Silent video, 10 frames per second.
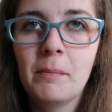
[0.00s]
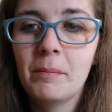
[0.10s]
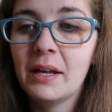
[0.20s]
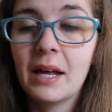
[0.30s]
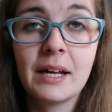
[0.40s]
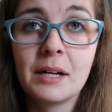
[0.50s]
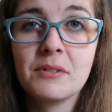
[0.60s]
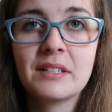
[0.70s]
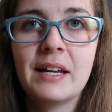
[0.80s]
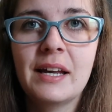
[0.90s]
But yeah, like I
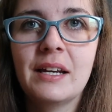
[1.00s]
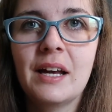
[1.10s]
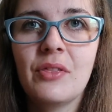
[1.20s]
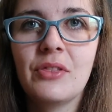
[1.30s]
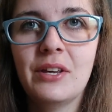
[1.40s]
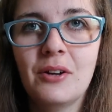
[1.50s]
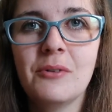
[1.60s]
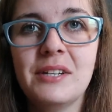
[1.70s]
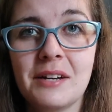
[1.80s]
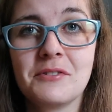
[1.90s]
was saying, the
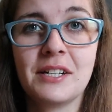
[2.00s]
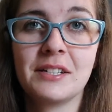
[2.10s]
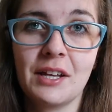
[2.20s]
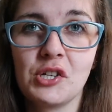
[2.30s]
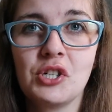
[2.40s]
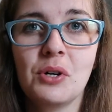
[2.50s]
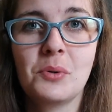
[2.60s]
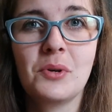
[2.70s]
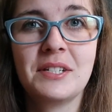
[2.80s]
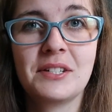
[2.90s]
only downside to that show
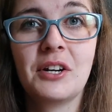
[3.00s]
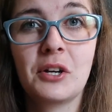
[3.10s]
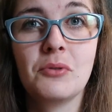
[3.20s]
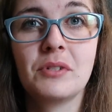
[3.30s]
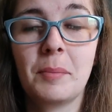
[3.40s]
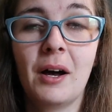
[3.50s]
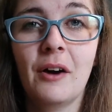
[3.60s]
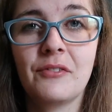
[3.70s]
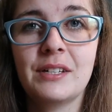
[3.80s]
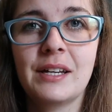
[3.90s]
is that it goes up at
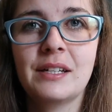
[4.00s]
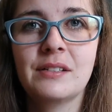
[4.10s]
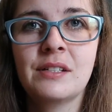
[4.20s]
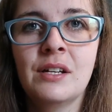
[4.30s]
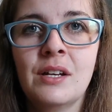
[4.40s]
half six.